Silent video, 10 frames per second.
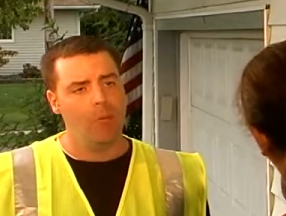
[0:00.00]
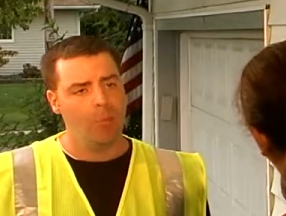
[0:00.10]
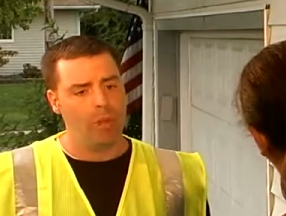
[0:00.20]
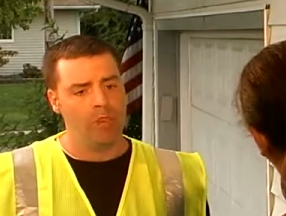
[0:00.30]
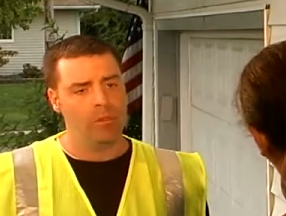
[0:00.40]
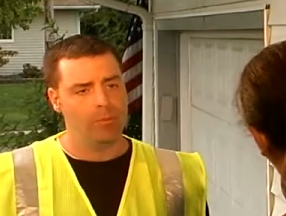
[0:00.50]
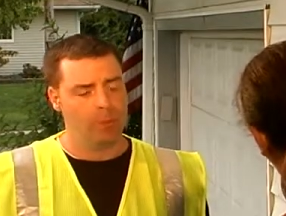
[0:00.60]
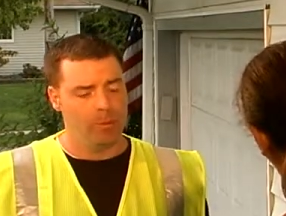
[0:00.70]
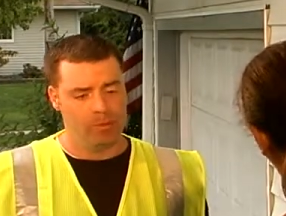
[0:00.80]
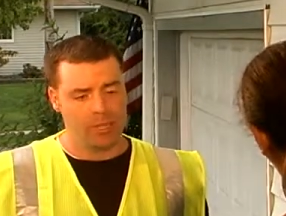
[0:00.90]
They're seeing
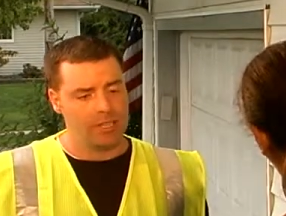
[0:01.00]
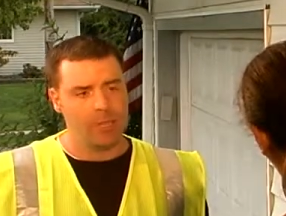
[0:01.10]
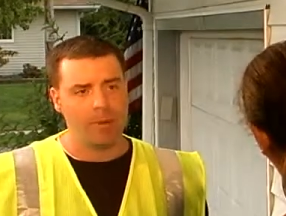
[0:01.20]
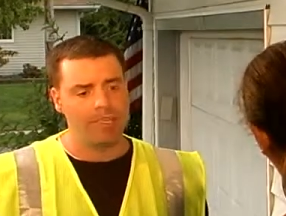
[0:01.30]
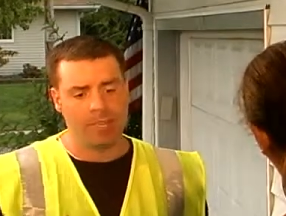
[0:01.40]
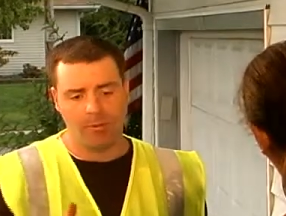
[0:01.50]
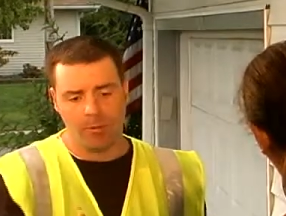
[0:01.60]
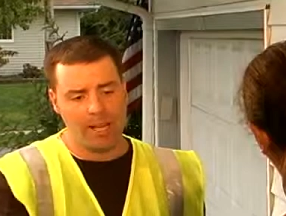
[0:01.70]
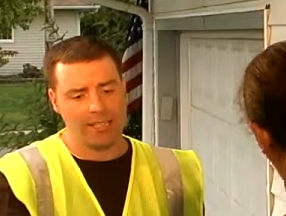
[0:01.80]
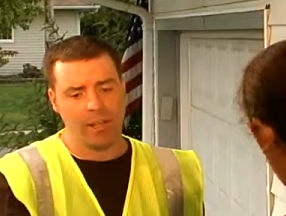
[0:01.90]
improvements in the
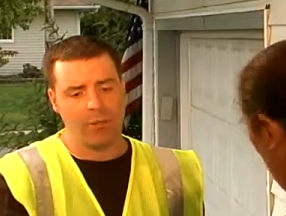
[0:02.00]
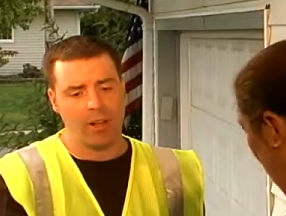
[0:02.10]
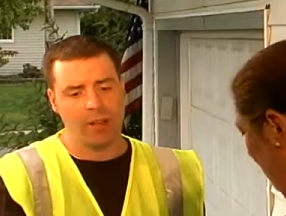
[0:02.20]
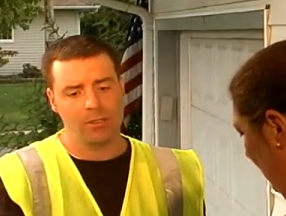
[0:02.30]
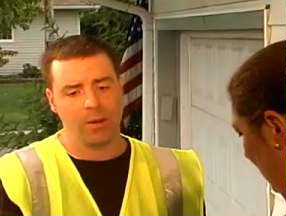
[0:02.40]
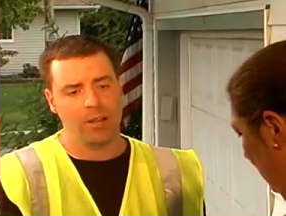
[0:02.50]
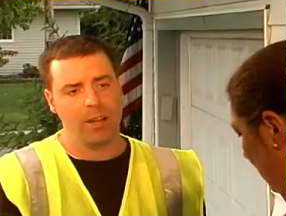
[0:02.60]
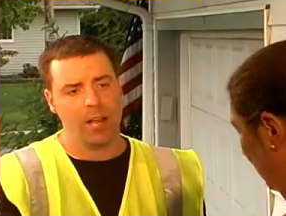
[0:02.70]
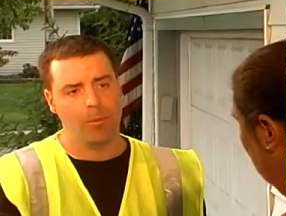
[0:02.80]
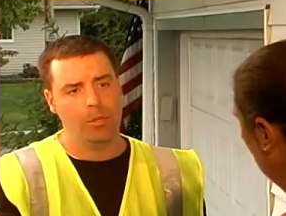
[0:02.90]
quality and quantity of
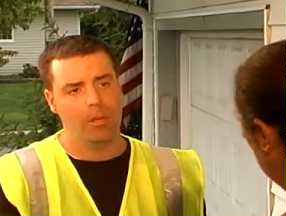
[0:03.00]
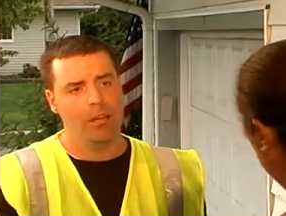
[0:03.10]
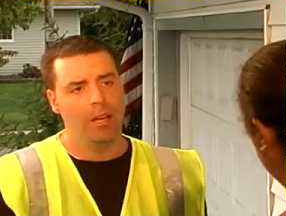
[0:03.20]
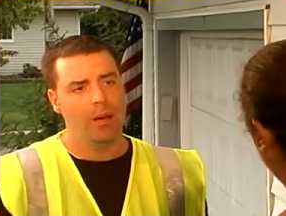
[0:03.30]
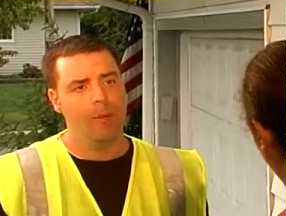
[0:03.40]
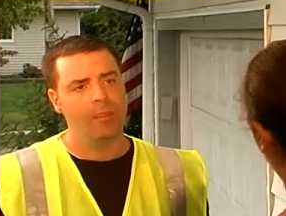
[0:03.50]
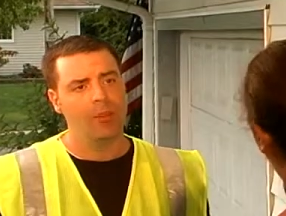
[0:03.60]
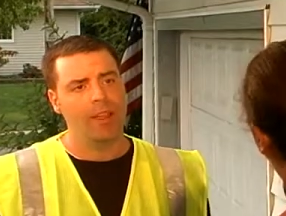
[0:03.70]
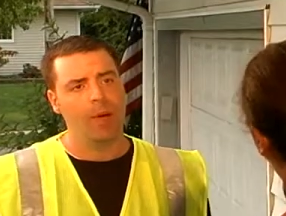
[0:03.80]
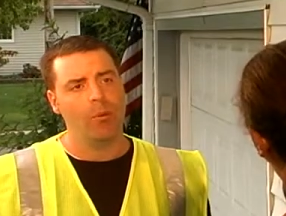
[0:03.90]
the leads their
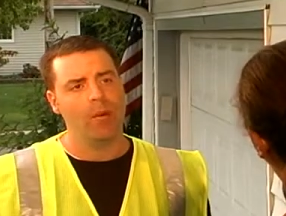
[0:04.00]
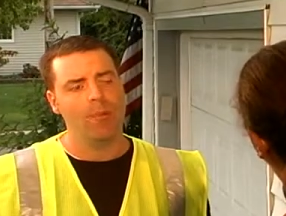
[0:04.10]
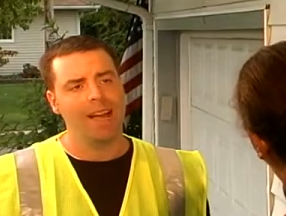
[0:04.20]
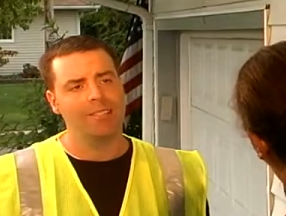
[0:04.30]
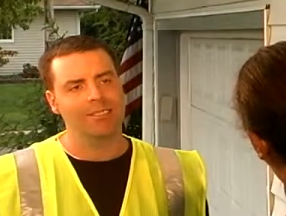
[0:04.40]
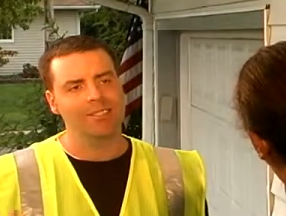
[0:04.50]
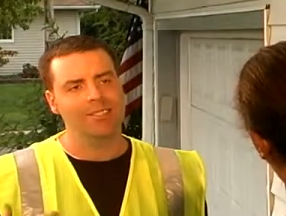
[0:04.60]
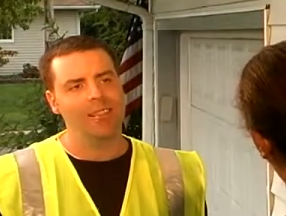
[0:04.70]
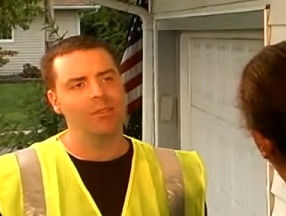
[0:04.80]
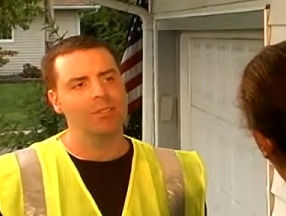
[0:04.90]
canvassers are generating.
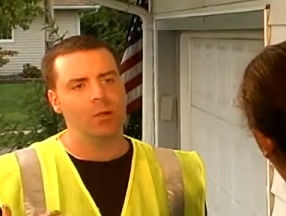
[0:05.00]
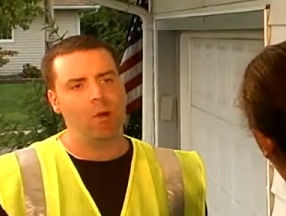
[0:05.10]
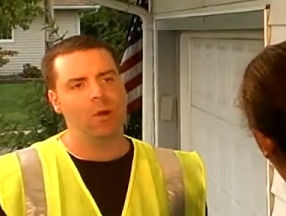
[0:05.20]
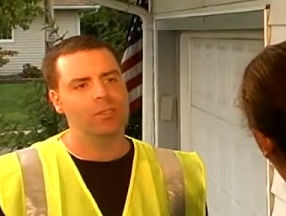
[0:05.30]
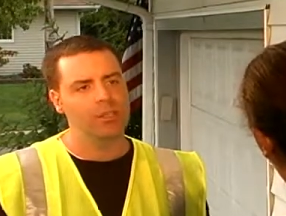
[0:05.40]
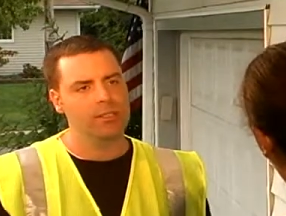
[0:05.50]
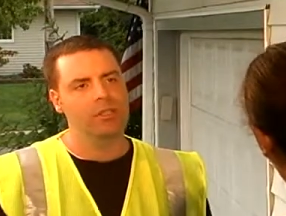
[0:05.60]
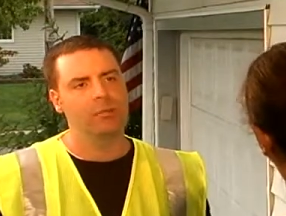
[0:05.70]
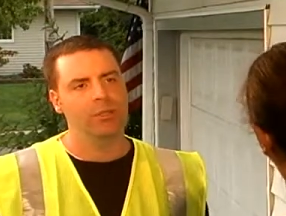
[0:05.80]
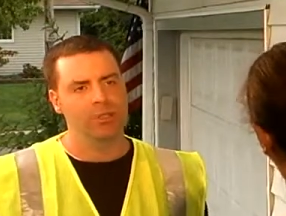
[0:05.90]
Leads are
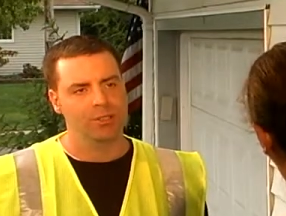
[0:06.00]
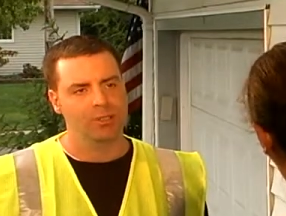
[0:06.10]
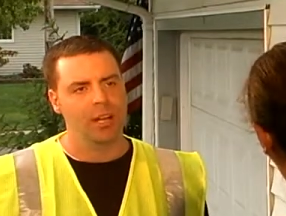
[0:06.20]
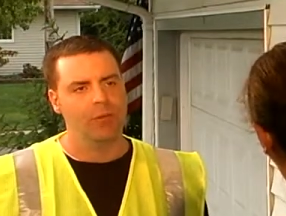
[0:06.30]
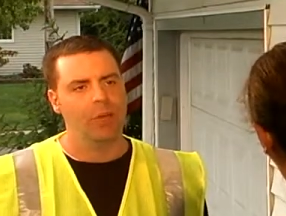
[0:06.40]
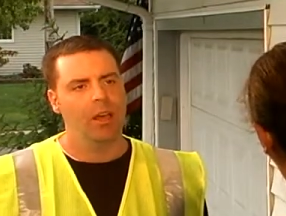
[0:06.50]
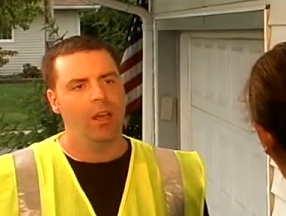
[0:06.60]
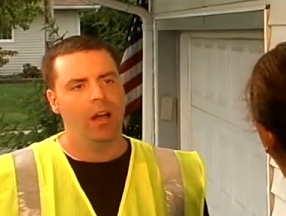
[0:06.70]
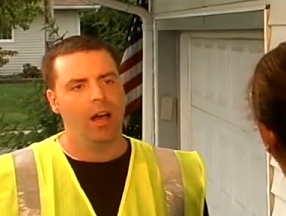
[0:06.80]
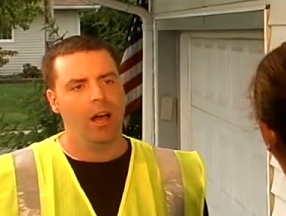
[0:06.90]
resulting in appointments,
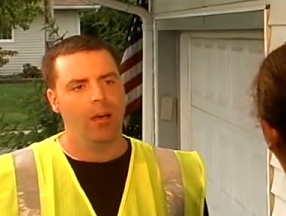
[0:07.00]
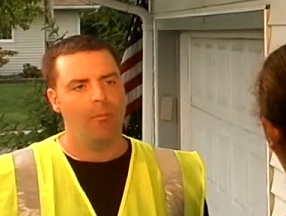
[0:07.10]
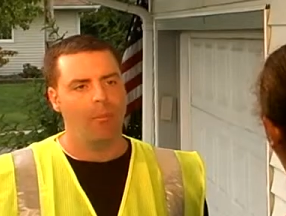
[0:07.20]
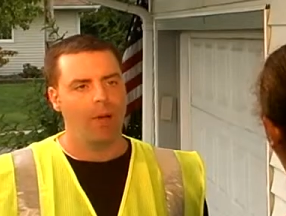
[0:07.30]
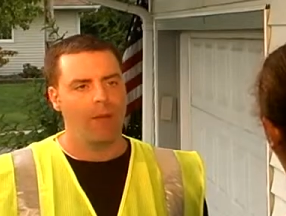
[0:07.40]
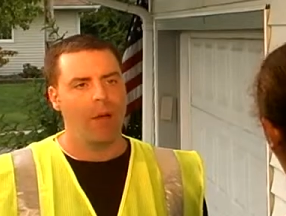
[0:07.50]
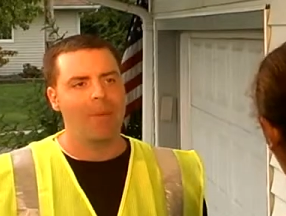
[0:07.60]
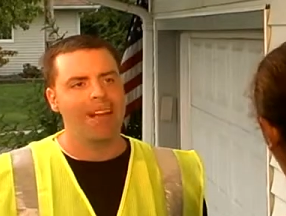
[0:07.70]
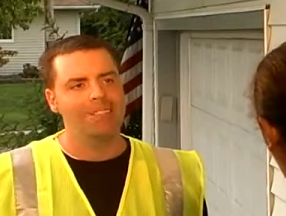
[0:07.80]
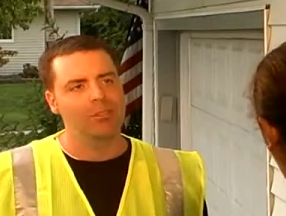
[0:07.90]
and appointments
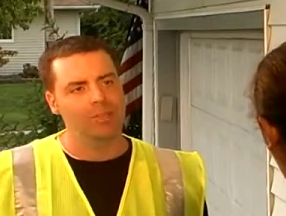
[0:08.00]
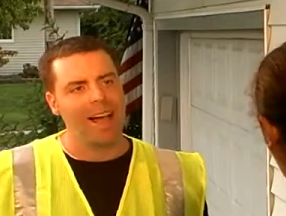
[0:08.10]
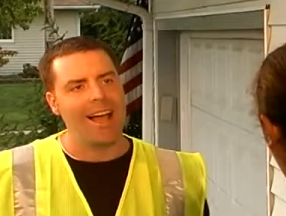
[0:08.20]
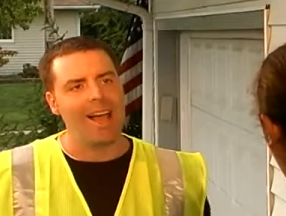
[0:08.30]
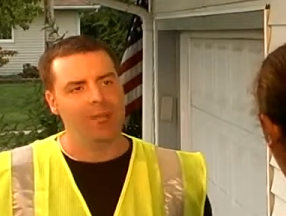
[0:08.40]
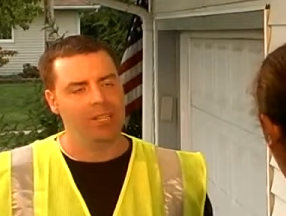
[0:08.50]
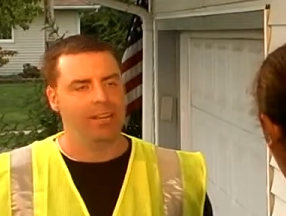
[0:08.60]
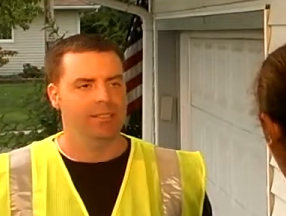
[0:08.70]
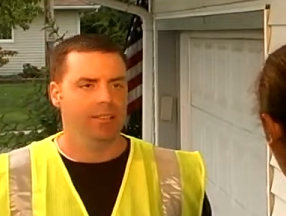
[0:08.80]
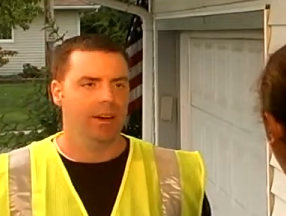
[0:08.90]
are converting to
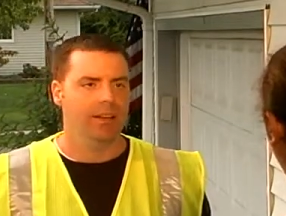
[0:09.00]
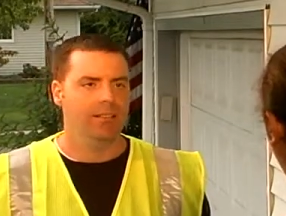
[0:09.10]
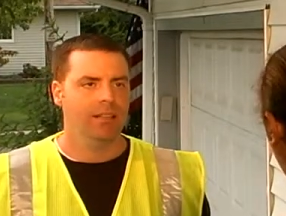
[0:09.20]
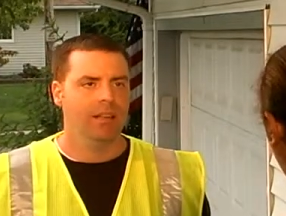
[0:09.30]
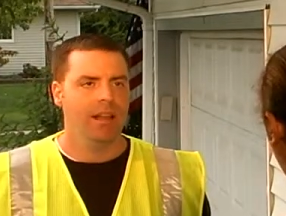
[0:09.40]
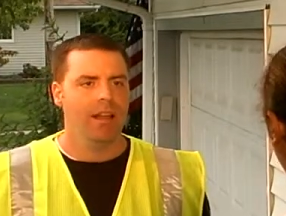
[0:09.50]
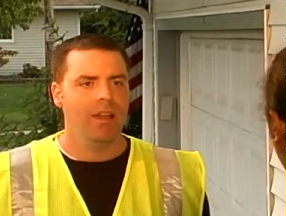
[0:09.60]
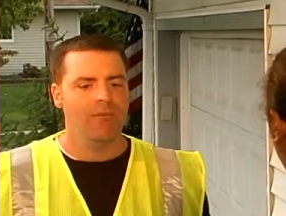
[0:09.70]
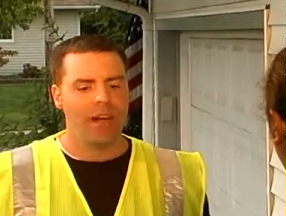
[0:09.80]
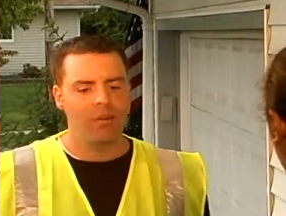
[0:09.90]
sales.
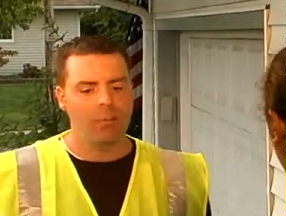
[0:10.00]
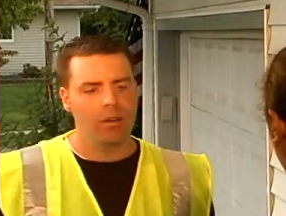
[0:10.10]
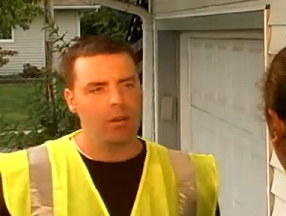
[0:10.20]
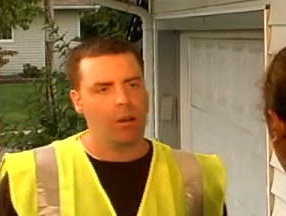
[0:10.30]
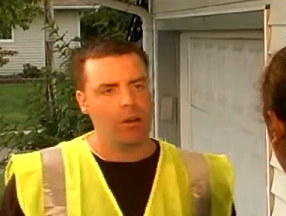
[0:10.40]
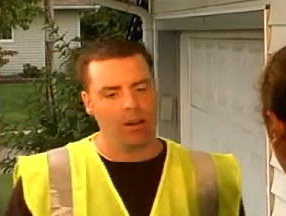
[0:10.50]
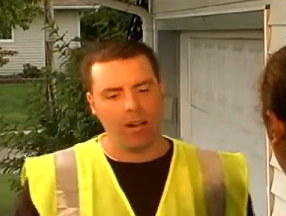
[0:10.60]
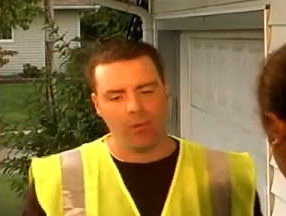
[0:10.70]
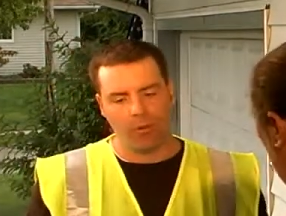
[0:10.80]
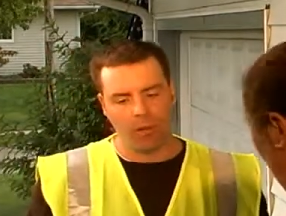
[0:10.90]
Chris's system
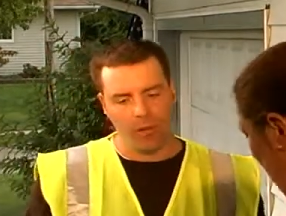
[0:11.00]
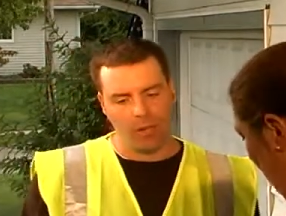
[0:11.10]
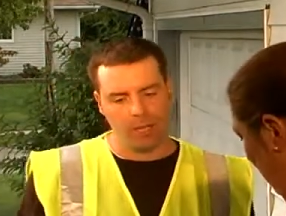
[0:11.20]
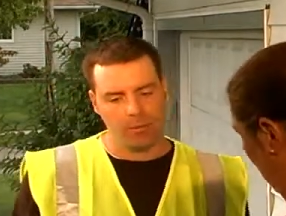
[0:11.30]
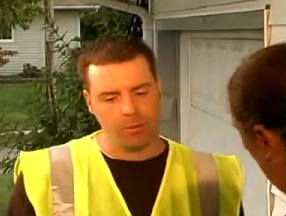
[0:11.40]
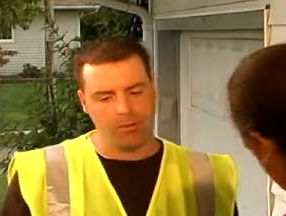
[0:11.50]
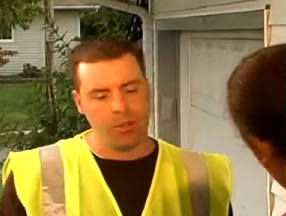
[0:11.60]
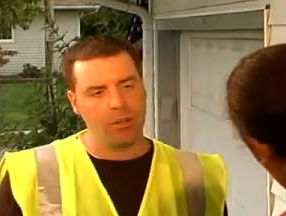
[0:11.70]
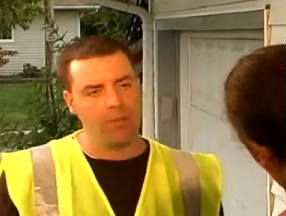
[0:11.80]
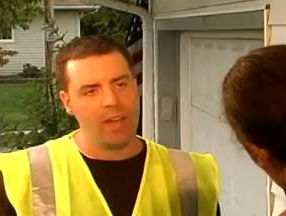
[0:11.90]
is the result of his
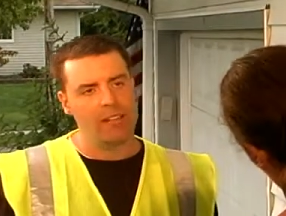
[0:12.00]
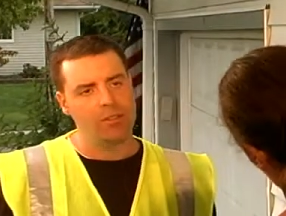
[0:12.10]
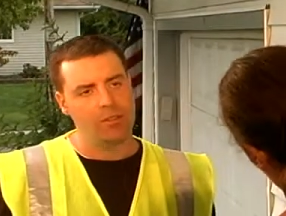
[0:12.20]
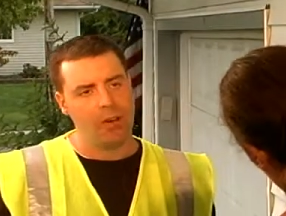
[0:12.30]
16-plus